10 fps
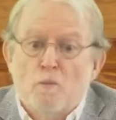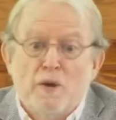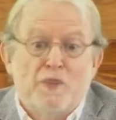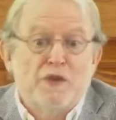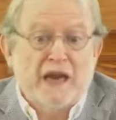
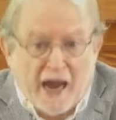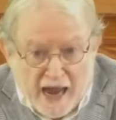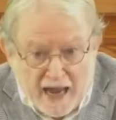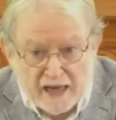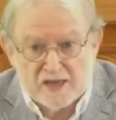But the
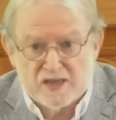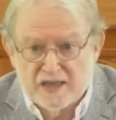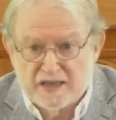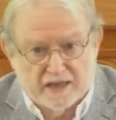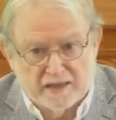
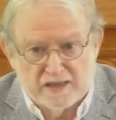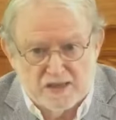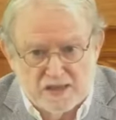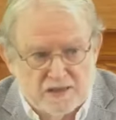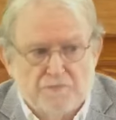
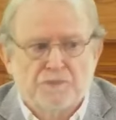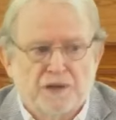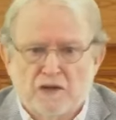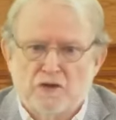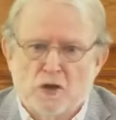accidents
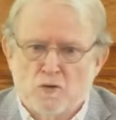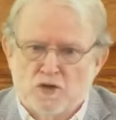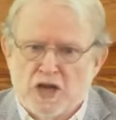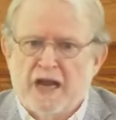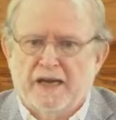
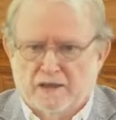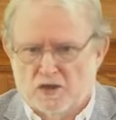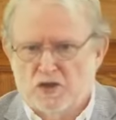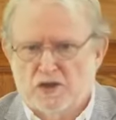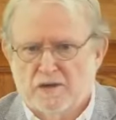don't
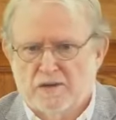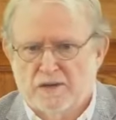change.